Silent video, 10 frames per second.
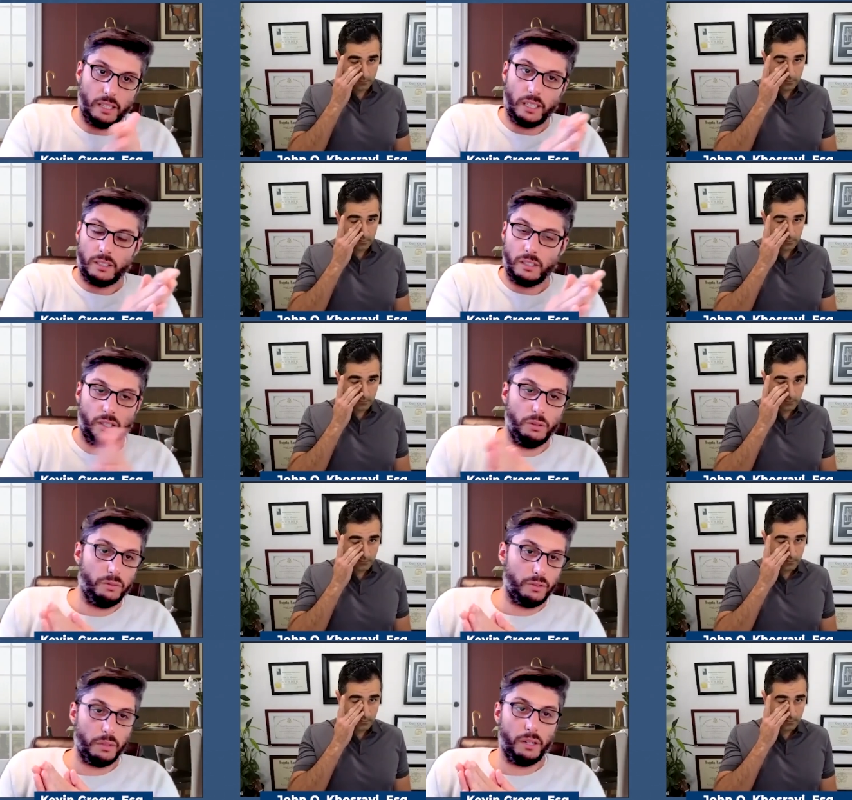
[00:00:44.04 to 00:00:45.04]
Speaker 1: like, look, you've
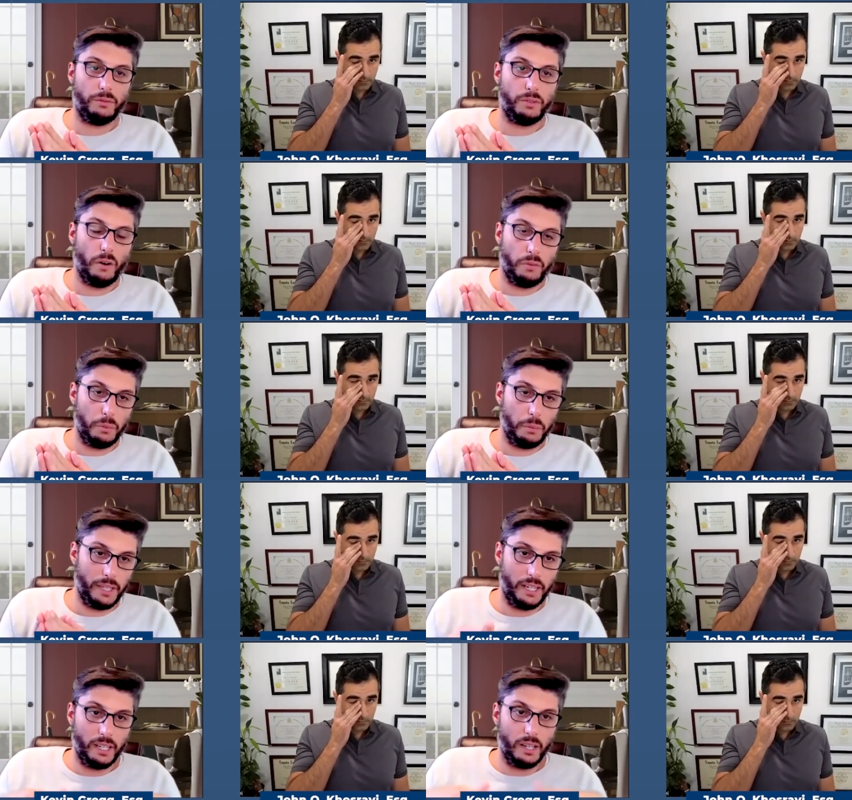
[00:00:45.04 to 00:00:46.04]
committed fraud from the
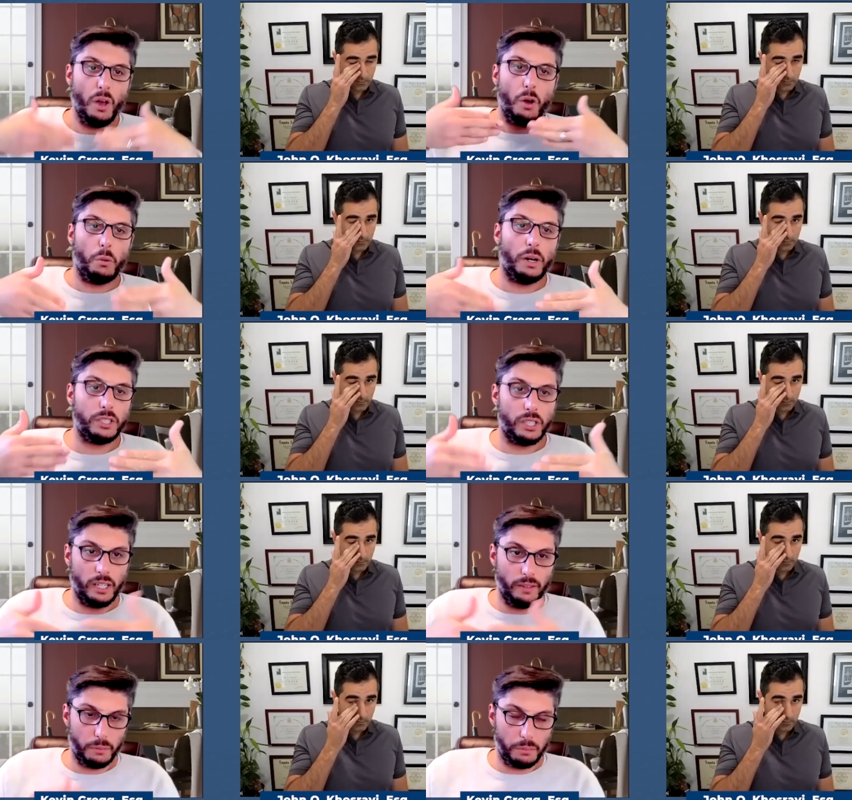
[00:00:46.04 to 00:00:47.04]
beginning. Why should I
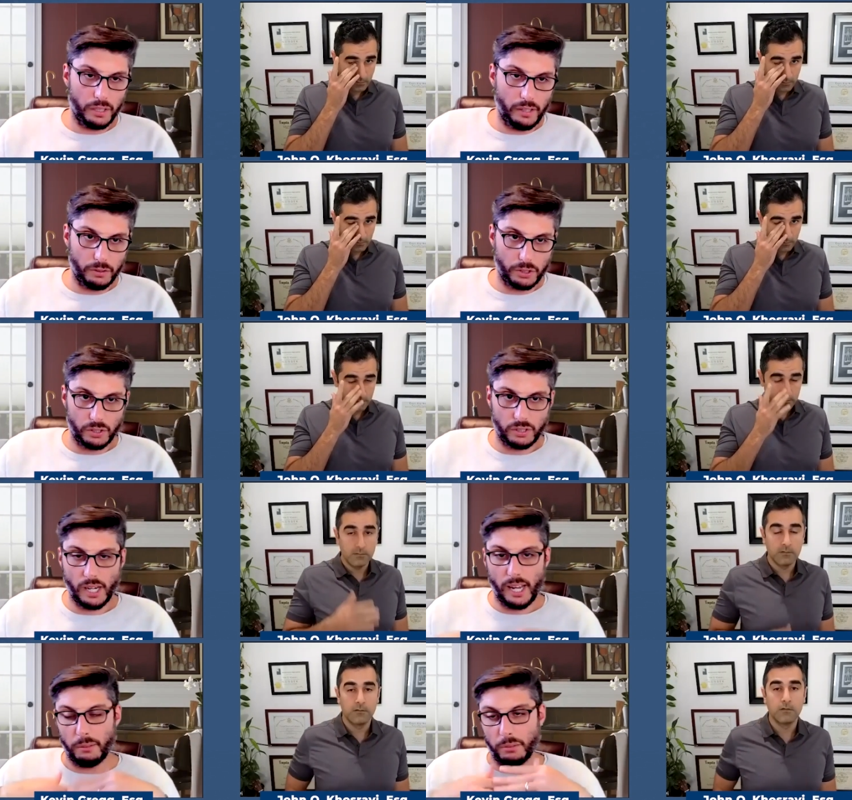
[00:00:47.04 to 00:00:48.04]
even believe what you're
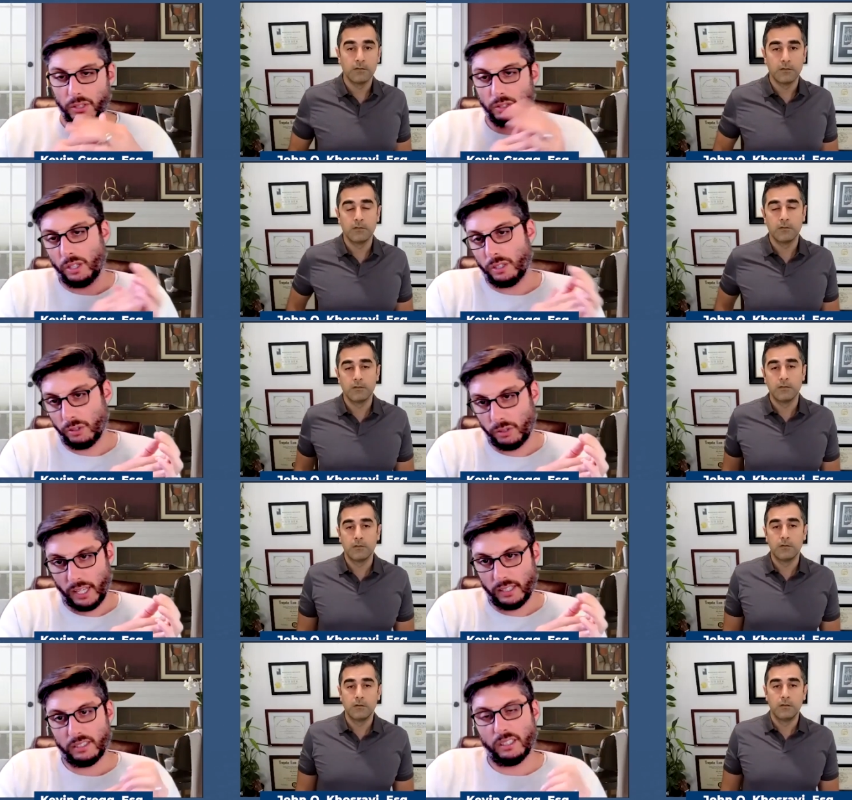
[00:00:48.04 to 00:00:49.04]
saying? But there's also
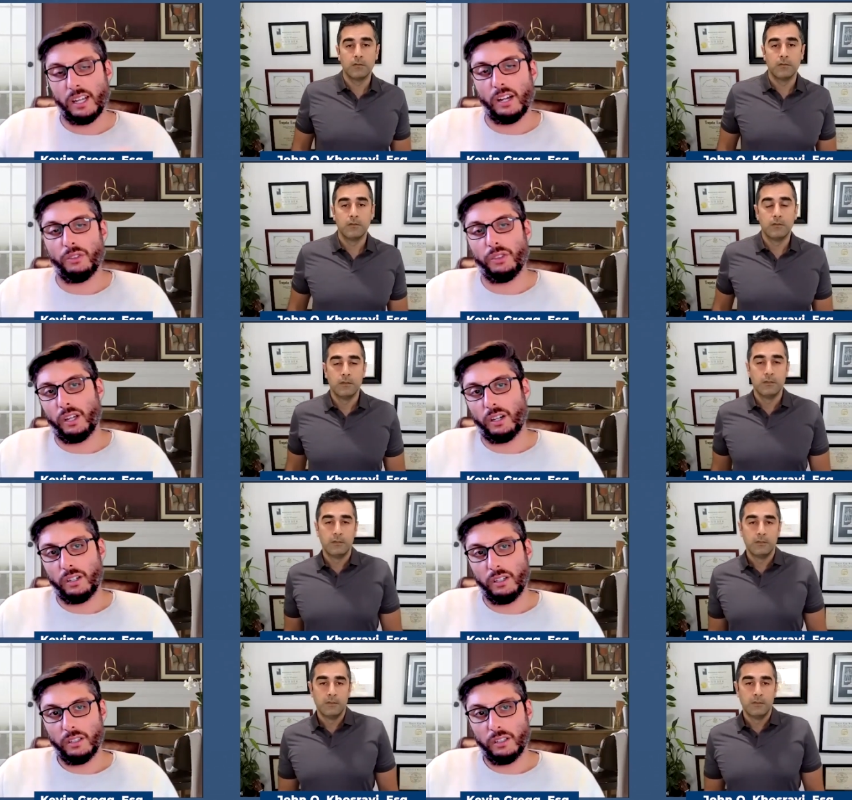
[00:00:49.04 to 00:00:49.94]
case law out there.